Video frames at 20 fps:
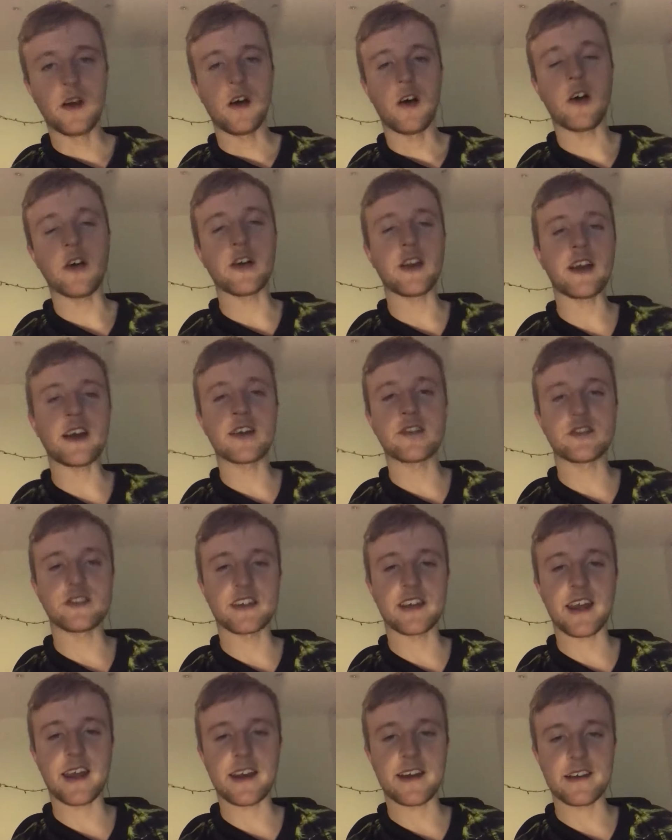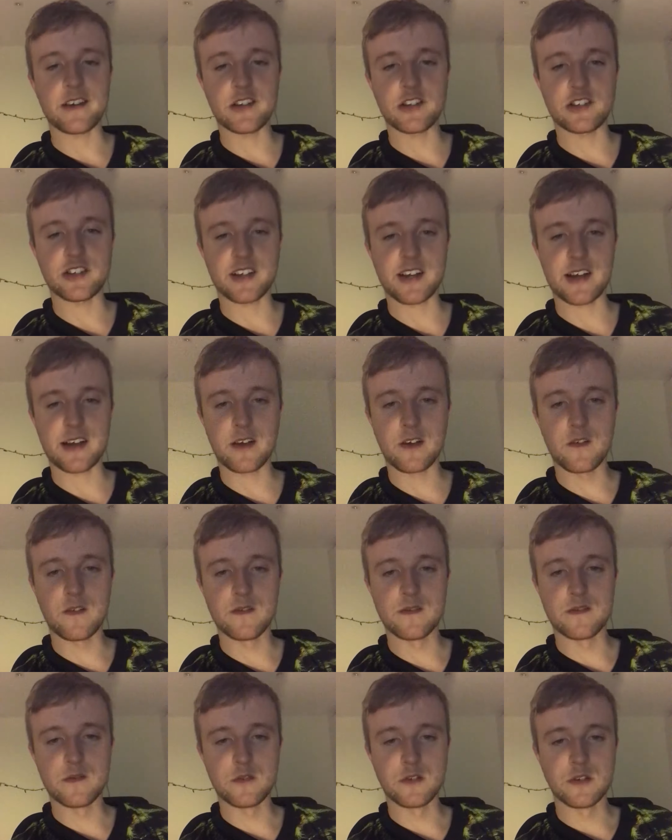I'm going to have to get it to...
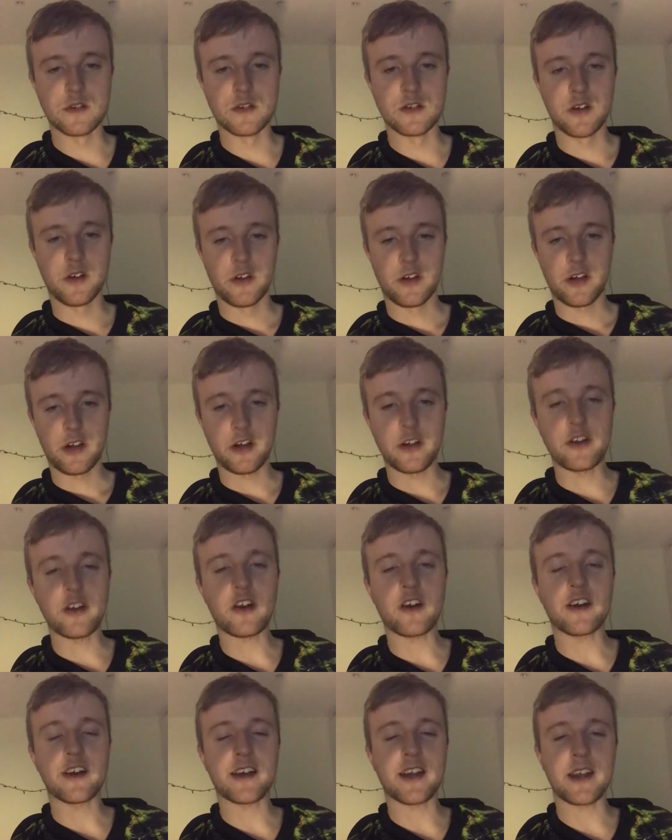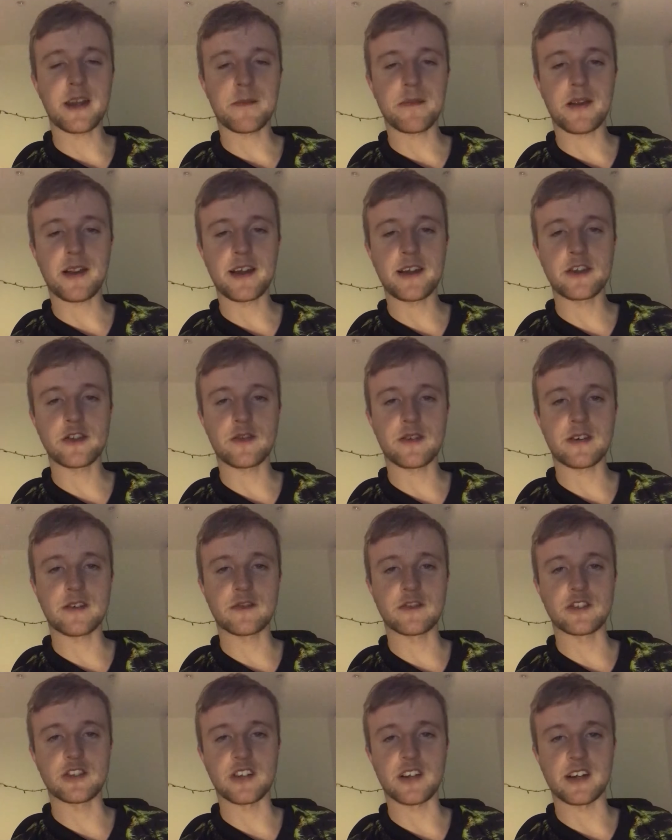Who do I think plays
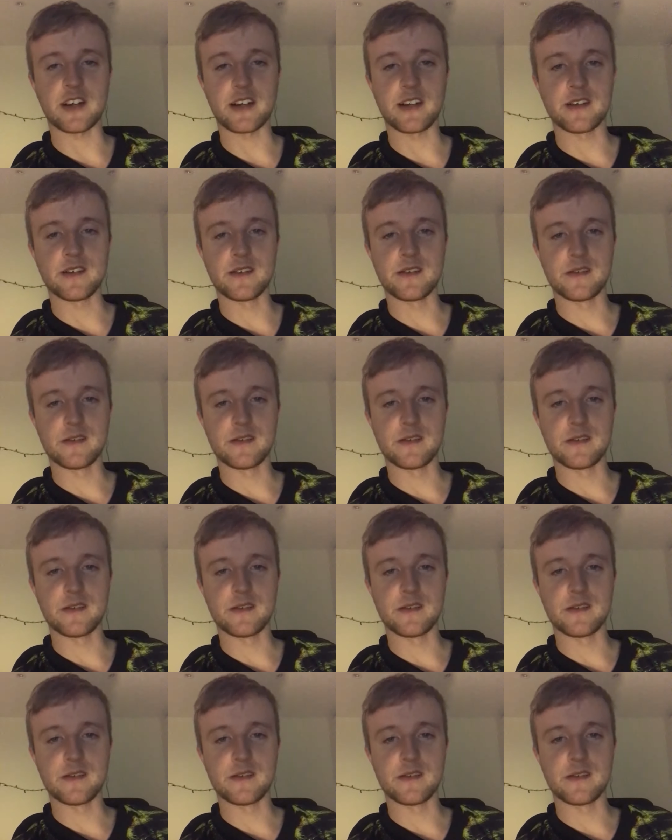well tonight?